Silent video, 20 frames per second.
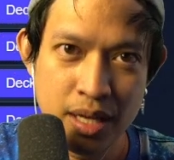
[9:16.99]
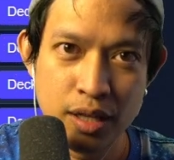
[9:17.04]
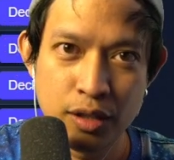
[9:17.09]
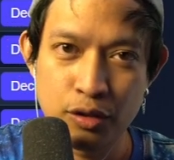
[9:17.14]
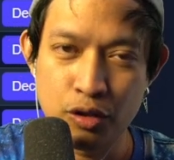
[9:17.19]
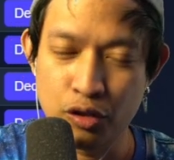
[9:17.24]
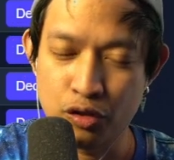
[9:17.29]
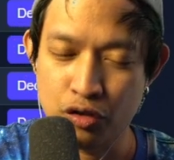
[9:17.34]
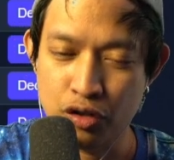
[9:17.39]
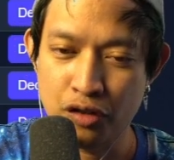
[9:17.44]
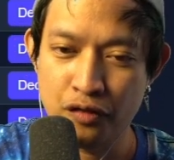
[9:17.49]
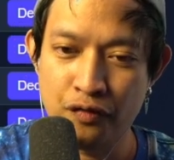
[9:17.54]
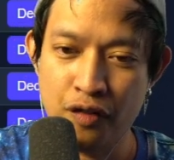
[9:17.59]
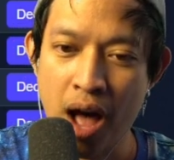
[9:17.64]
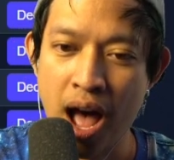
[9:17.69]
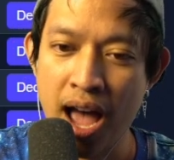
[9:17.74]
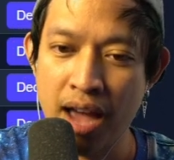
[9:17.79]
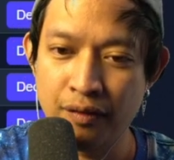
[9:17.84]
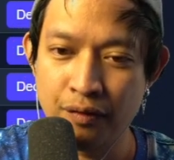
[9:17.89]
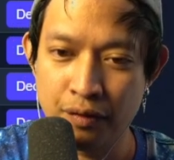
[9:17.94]
to
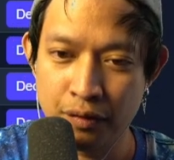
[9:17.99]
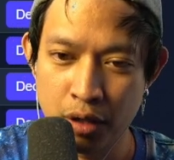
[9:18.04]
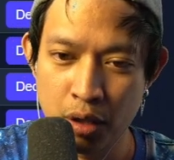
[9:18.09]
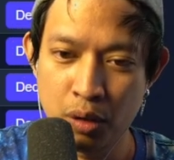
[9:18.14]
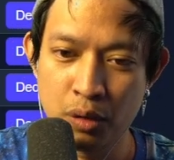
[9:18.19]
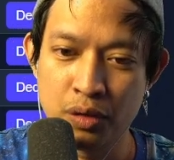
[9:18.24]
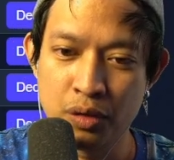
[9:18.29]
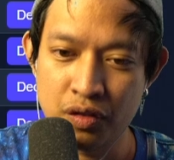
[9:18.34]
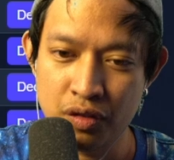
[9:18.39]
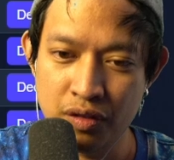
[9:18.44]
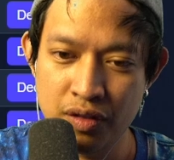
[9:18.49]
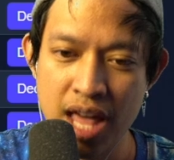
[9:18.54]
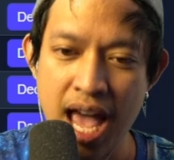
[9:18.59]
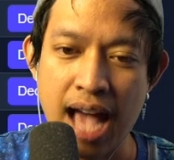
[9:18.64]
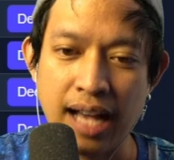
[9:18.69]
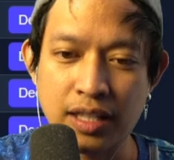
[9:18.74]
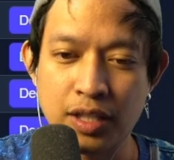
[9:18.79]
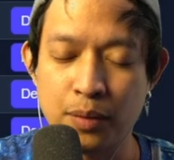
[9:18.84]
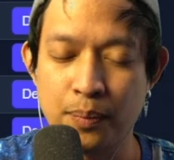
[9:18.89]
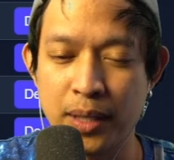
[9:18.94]
survive those
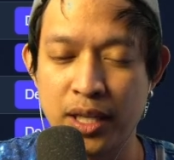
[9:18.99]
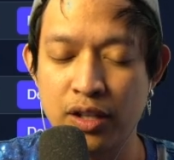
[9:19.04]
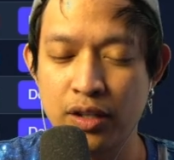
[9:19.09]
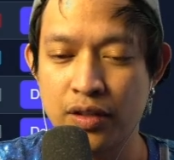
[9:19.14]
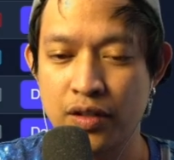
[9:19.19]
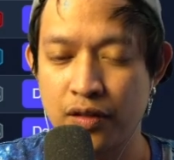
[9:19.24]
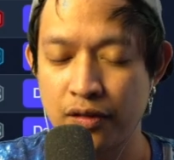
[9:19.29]
decks because